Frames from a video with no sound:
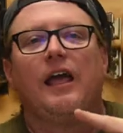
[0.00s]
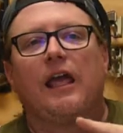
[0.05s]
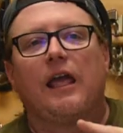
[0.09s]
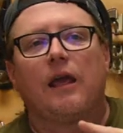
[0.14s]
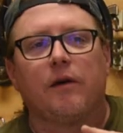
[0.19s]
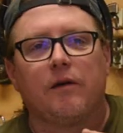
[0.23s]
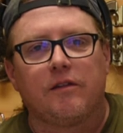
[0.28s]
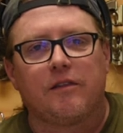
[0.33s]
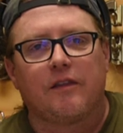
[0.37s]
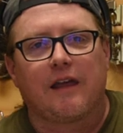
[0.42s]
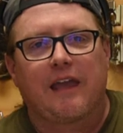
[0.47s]

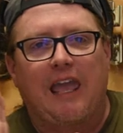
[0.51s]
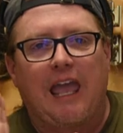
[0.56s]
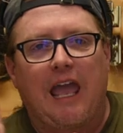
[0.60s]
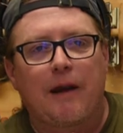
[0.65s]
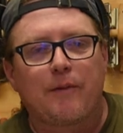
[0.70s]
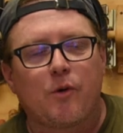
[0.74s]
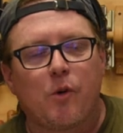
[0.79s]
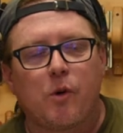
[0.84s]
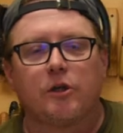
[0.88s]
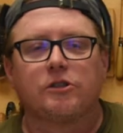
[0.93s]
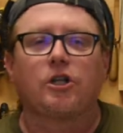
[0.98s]
the
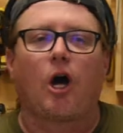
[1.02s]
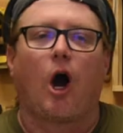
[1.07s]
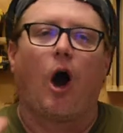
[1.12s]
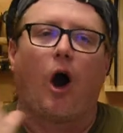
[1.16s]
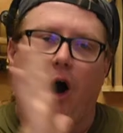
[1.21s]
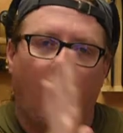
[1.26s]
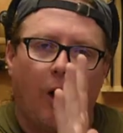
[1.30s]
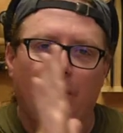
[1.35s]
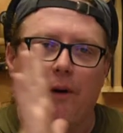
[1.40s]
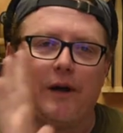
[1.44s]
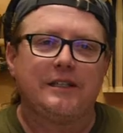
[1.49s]
camera was
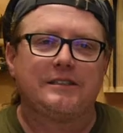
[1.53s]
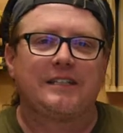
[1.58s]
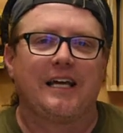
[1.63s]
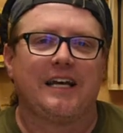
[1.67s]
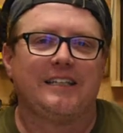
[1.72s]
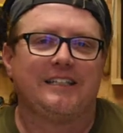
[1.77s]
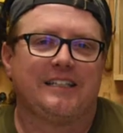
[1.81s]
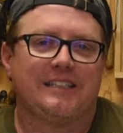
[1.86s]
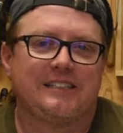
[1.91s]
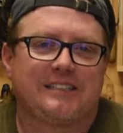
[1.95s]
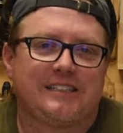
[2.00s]
always
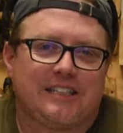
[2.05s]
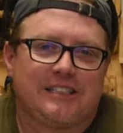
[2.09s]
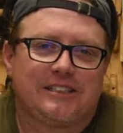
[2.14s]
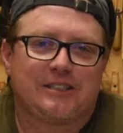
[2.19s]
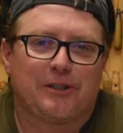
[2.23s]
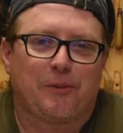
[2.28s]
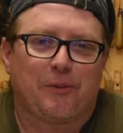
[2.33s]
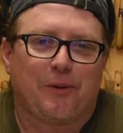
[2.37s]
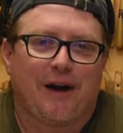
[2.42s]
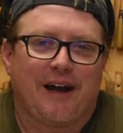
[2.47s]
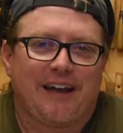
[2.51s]
a
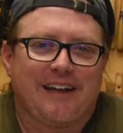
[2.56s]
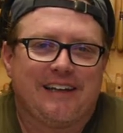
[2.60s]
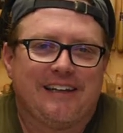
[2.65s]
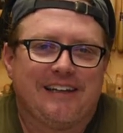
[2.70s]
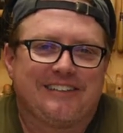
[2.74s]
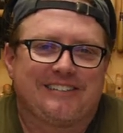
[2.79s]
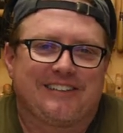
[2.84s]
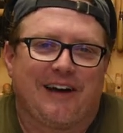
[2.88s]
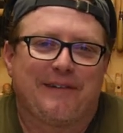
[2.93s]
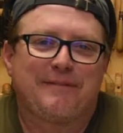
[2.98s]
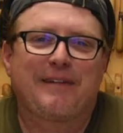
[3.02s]
distance away.
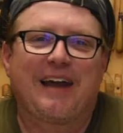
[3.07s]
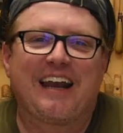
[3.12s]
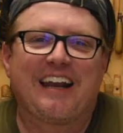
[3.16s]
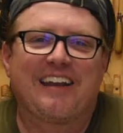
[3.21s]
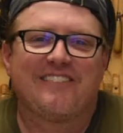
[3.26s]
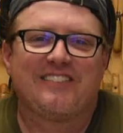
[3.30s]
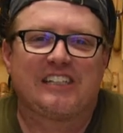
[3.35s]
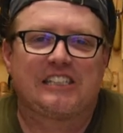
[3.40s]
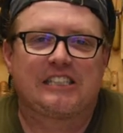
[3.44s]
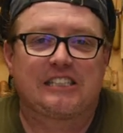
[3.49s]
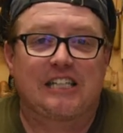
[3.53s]
So I'm kind
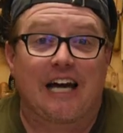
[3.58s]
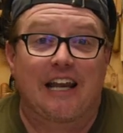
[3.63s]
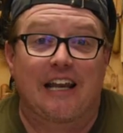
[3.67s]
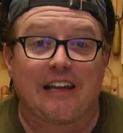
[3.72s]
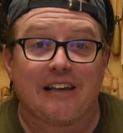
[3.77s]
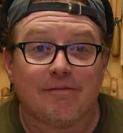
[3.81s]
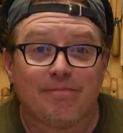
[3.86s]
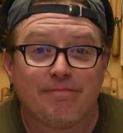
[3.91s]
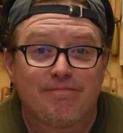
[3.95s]
of excited.